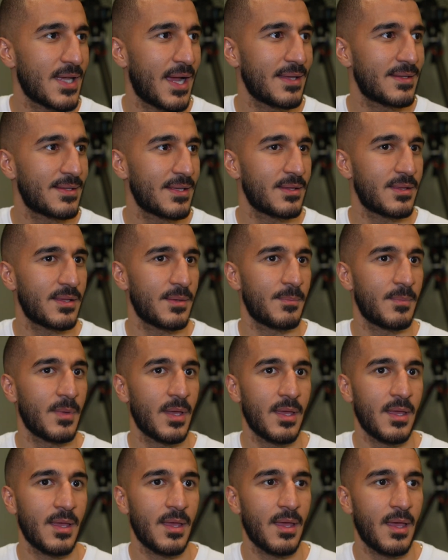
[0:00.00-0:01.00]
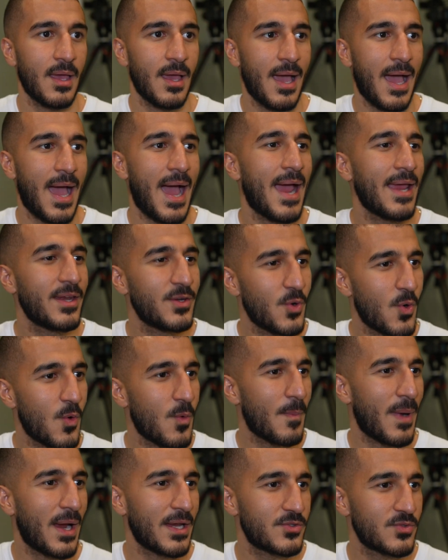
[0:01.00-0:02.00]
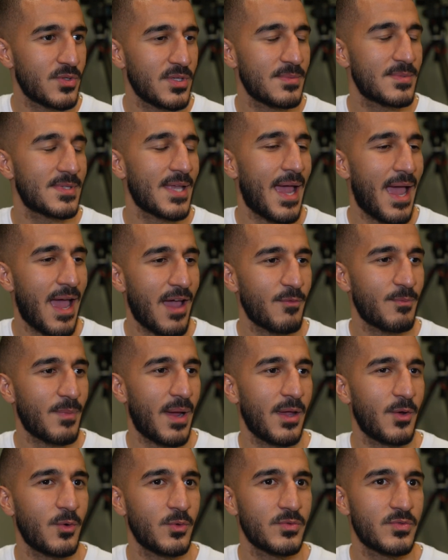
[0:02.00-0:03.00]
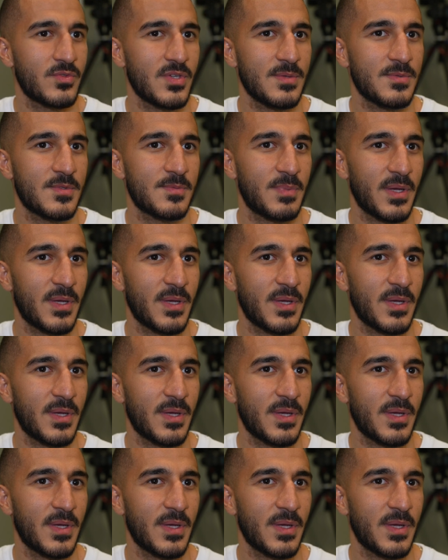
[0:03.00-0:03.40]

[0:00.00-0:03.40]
I tell them, I know my dreams, I have my own dreams,